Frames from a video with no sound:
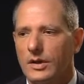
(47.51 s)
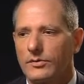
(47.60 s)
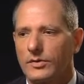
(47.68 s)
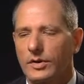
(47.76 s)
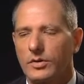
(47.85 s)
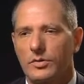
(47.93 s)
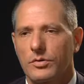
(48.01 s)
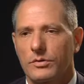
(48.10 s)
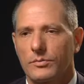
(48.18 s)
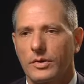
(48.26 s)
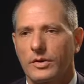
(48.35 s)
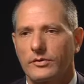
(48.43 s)
secure the
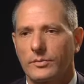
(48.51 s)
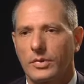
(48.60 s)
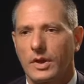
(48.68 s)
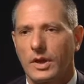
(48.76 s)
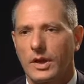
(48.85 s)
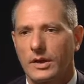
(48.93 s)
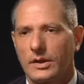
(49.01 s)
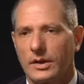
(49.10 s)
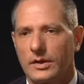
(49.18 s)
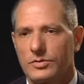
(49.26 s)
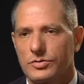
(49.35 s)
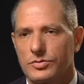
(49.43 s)
blood supply
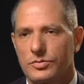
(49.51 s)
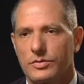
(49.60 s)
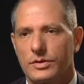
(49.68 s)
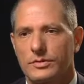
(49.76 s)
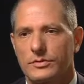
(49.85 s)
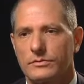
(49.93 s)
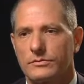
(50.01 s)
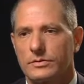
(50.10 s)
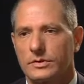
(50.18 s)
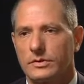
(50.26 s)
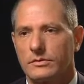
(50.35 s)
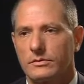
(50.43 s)
and ensure that you're
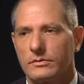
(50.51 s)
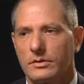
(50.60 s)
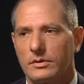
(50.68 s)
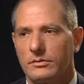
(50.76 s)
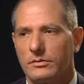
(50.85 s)
really uh,